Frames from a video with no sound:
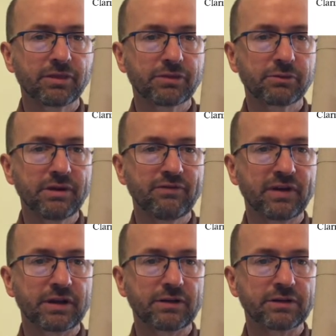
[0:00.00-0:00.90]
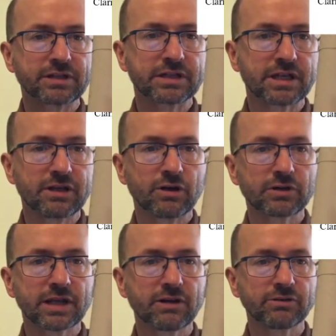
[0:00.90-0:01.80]
3 fingers. You
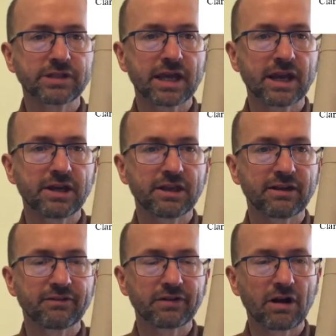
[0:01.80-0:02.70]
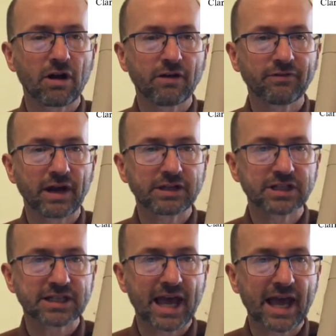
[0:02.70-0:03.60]
notice I don't take anything off, I
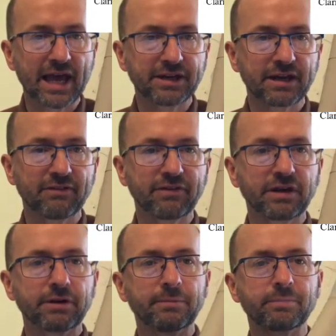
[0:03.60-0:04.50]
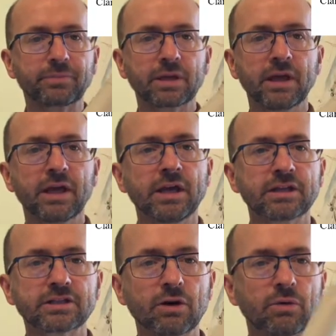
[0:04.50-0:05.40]
just add a finger.
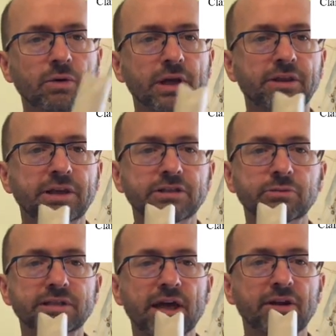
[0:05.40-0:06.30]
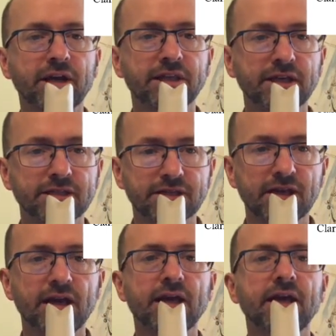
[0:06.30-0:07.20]
So this would sound like this.
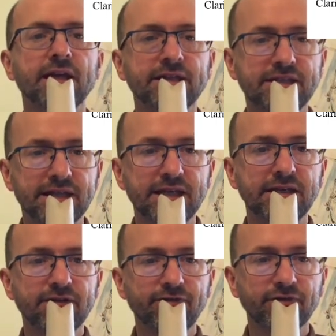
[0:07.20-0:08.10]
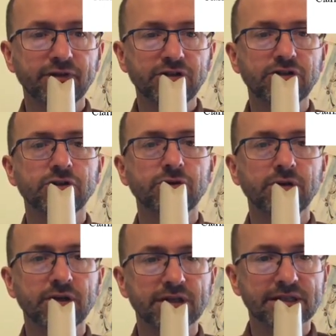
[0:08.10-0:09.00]
D for
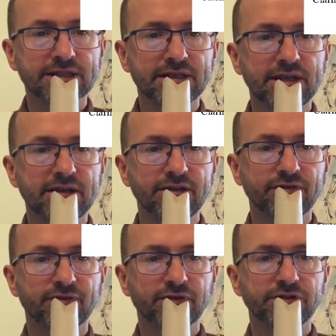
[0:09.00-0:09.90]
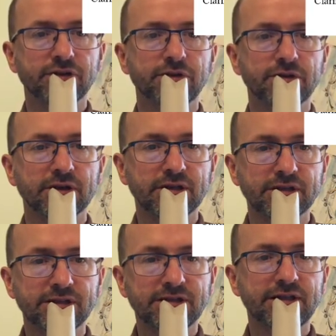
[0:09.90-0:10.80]
2, C for 2.
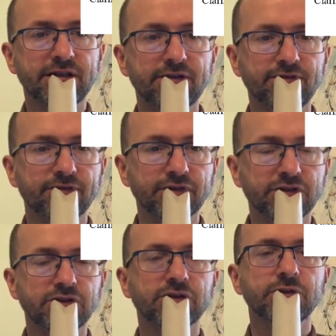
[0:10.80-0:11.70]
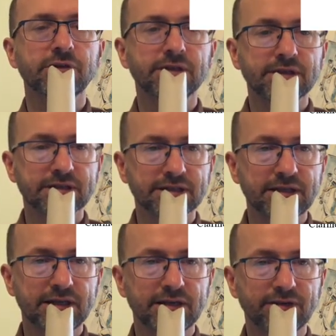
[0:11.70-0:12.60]
D for 2,
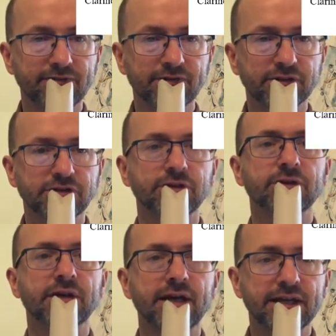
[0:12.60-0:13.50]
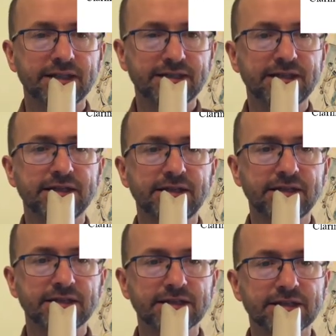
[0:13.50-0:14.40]
C for 2. D,
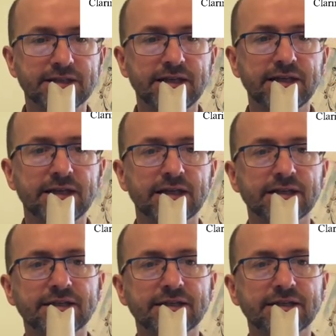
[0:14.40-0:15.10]
C,